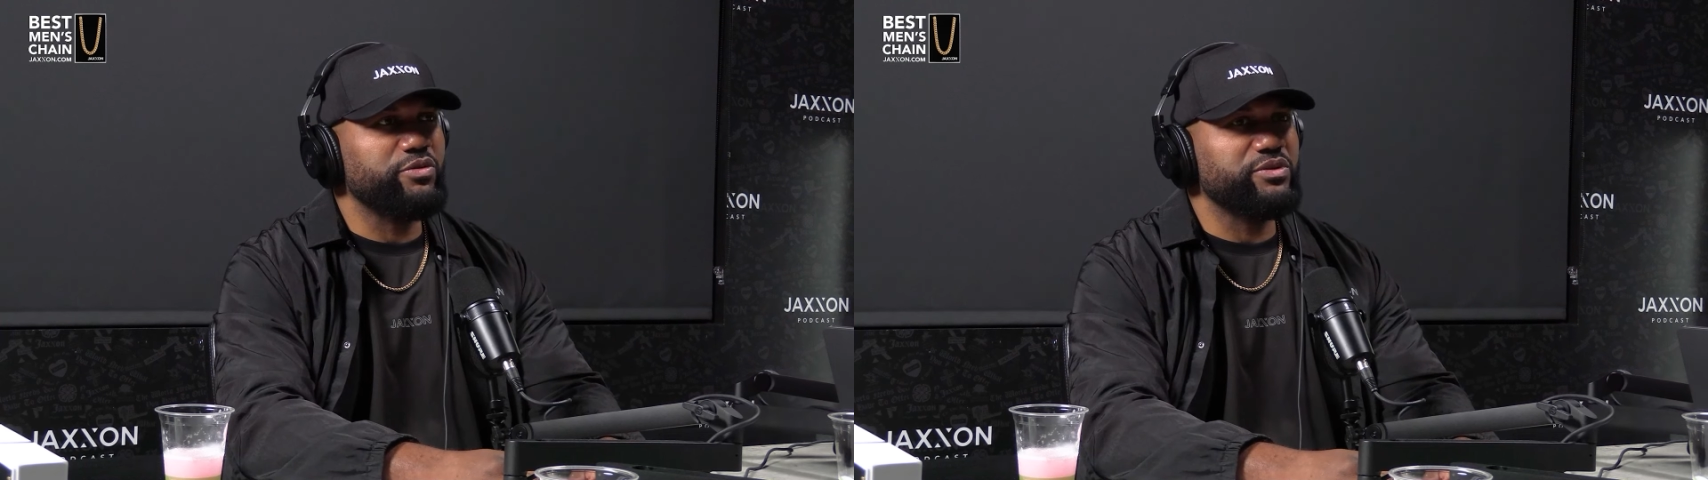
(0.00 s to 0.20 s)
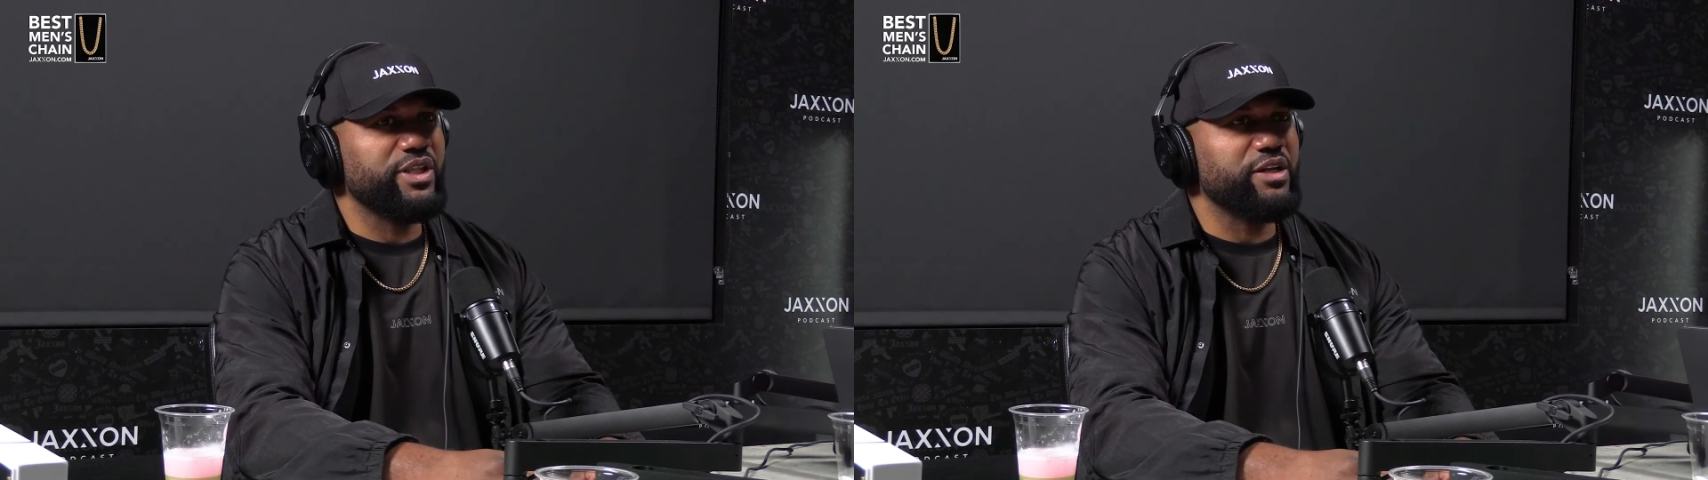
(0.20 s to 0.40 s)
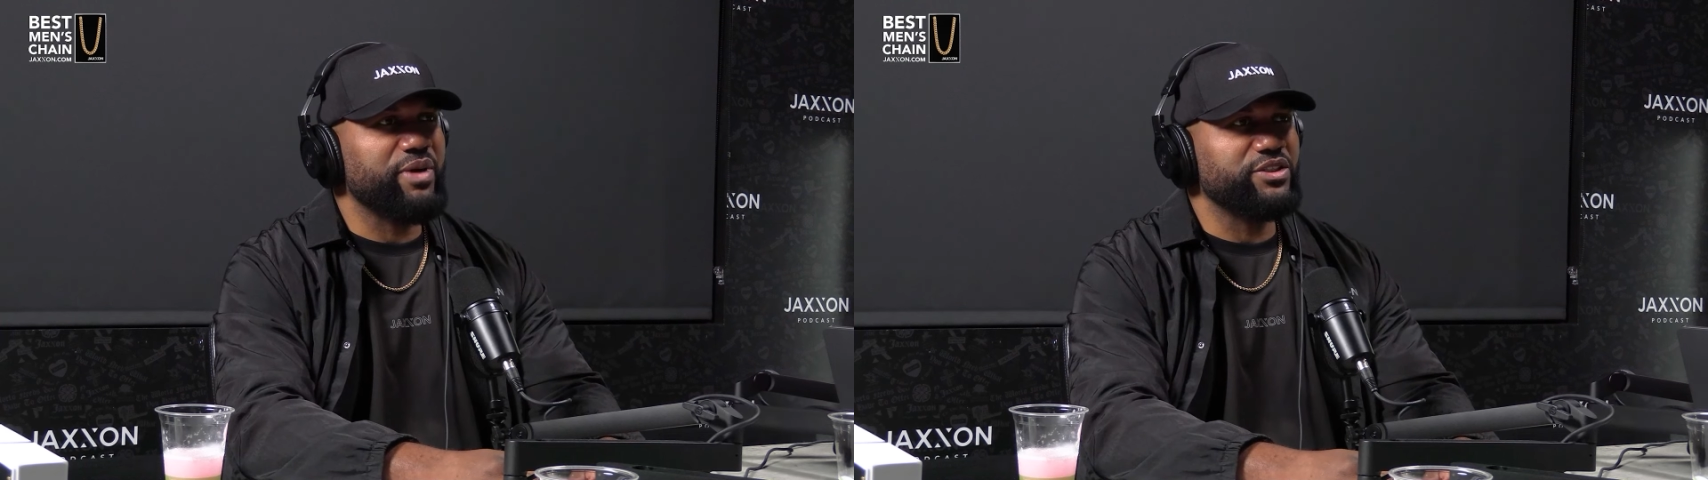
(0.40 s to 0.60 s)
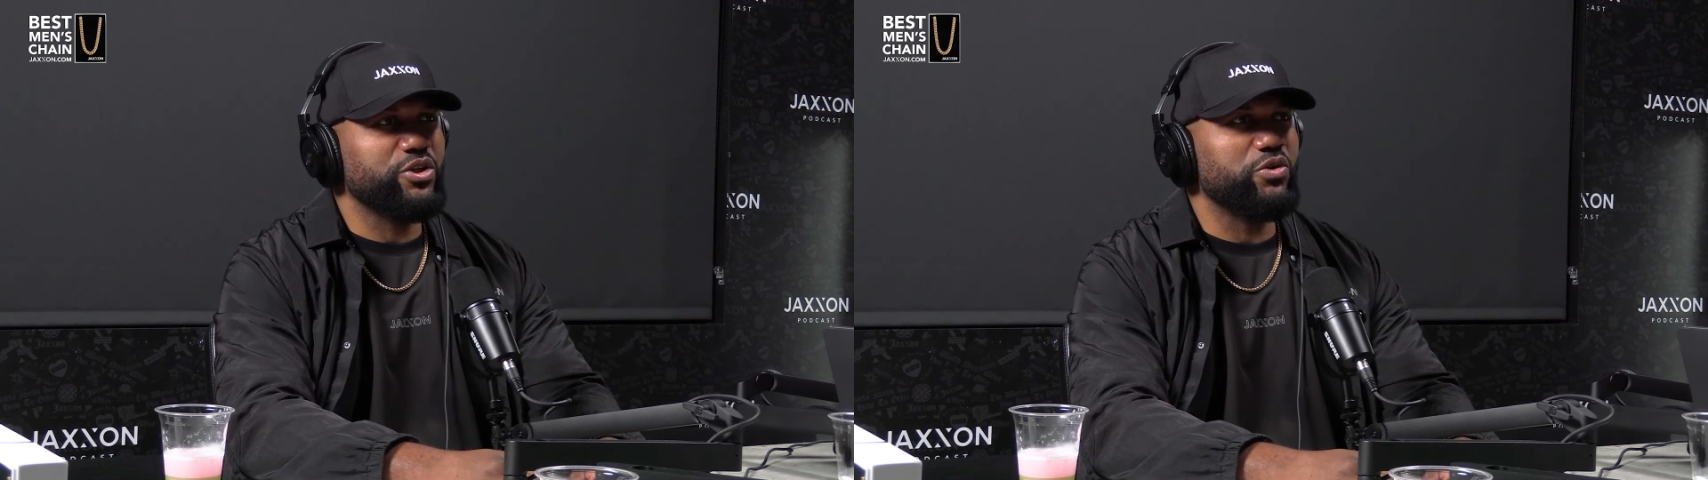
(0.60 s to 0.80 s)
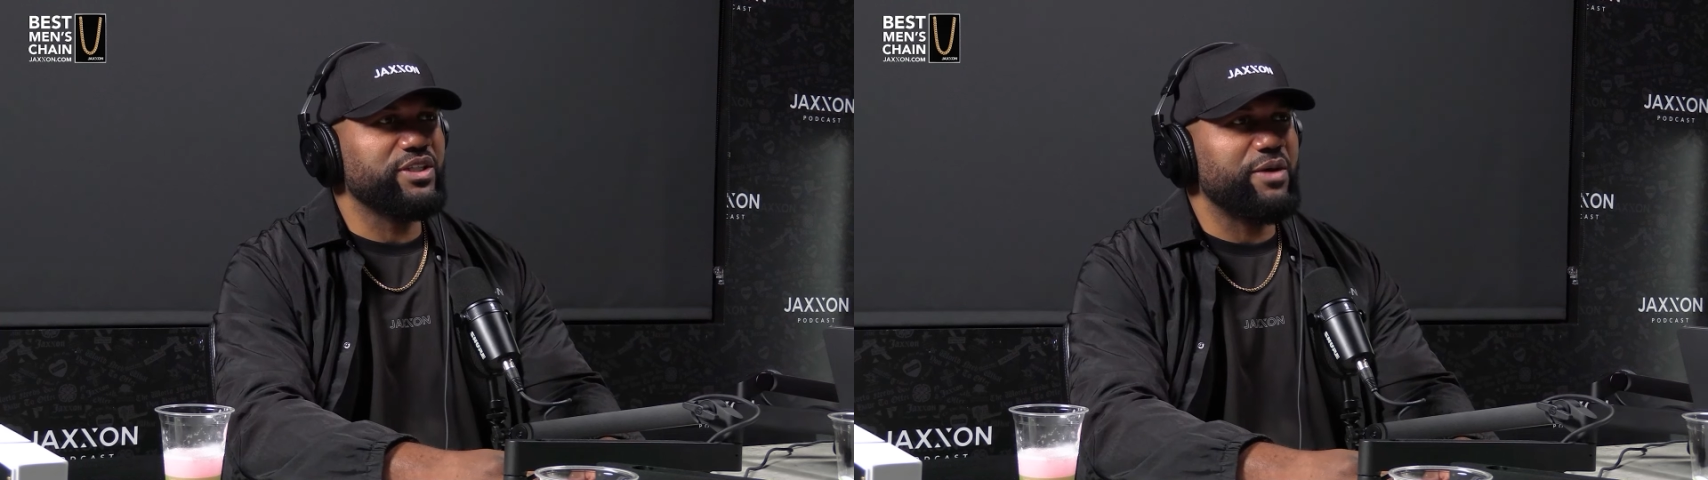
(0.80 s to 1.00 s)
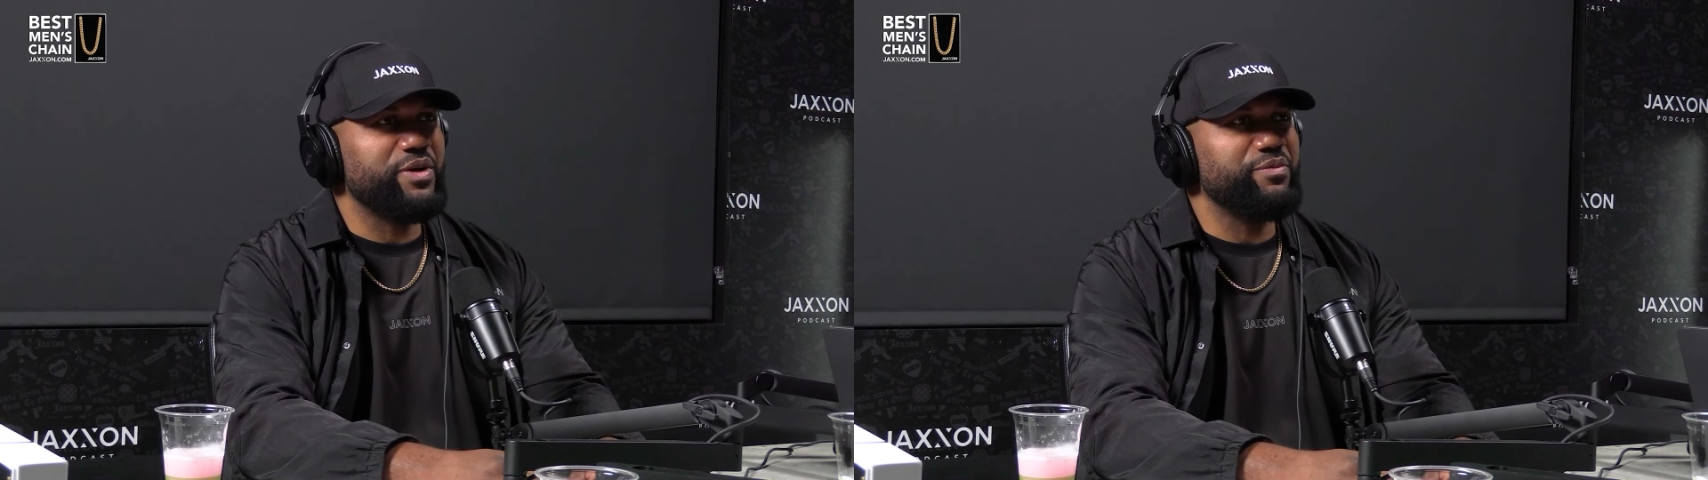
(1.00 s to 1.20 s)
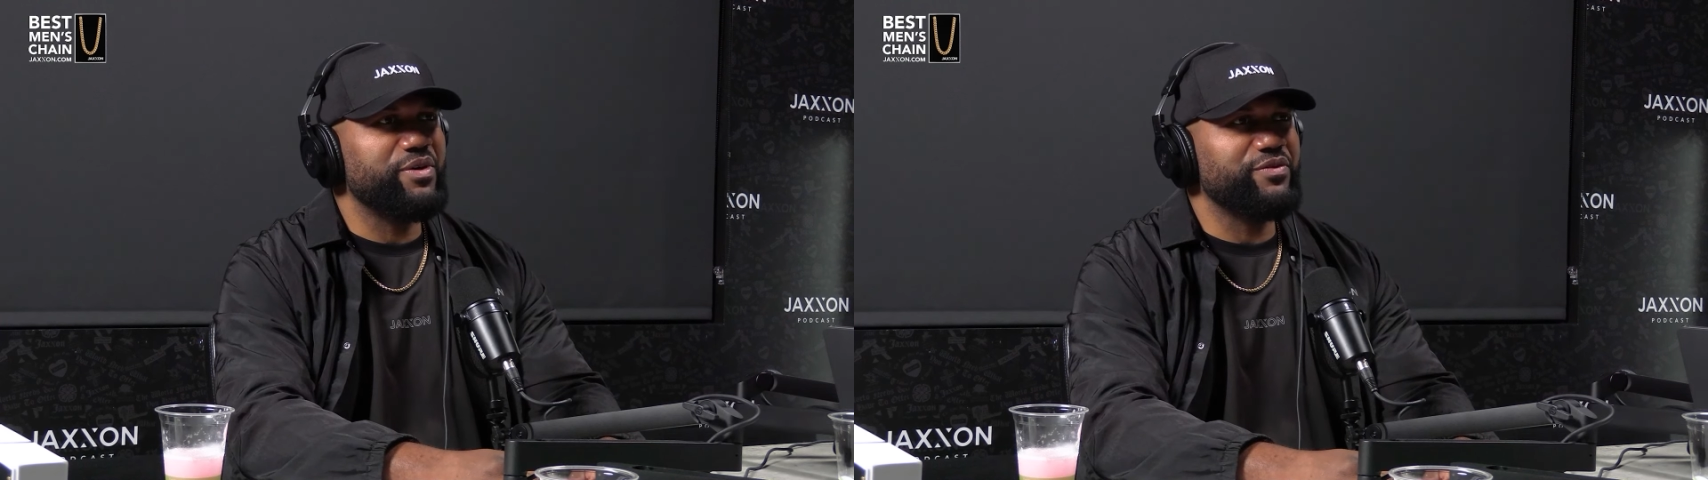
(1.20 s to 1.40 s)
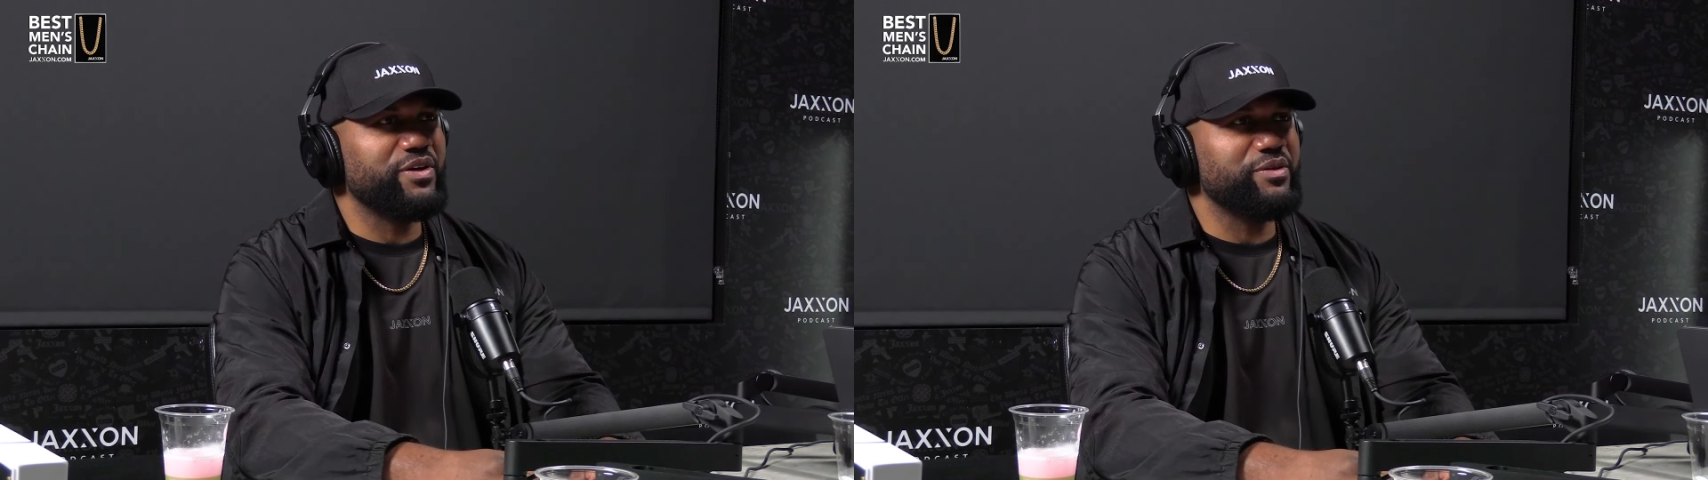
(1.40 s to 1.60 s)
I was thinking about choke slamming that
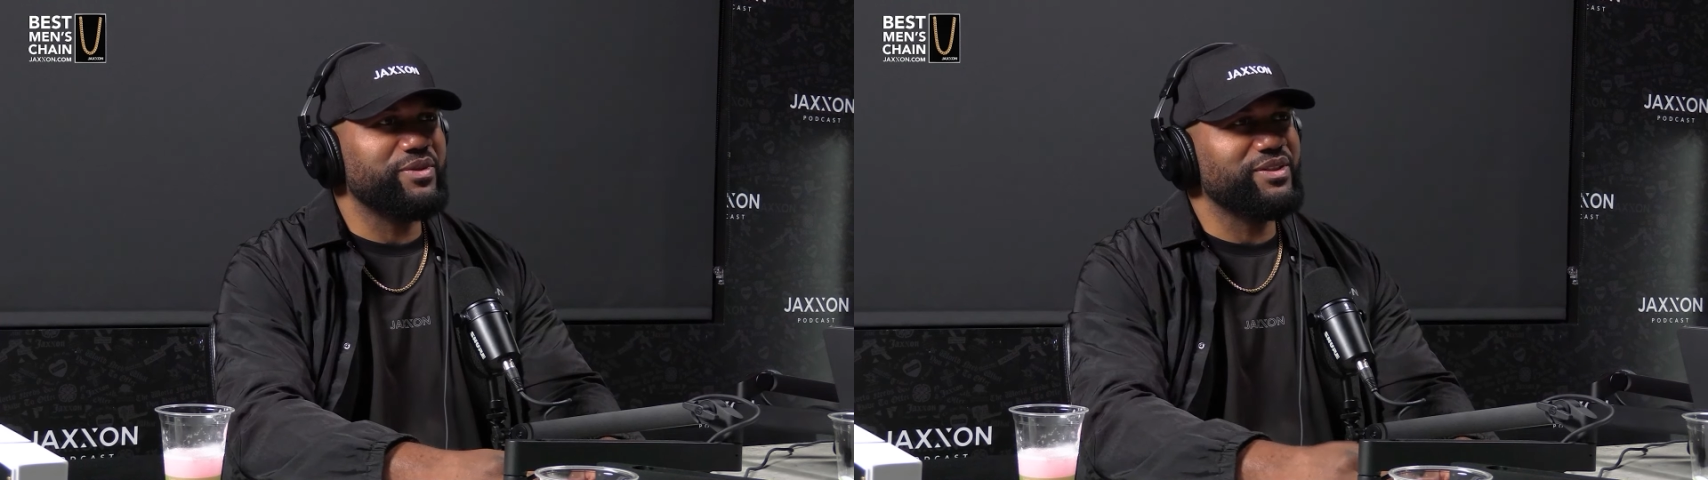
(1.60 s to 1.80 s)
motherfucker,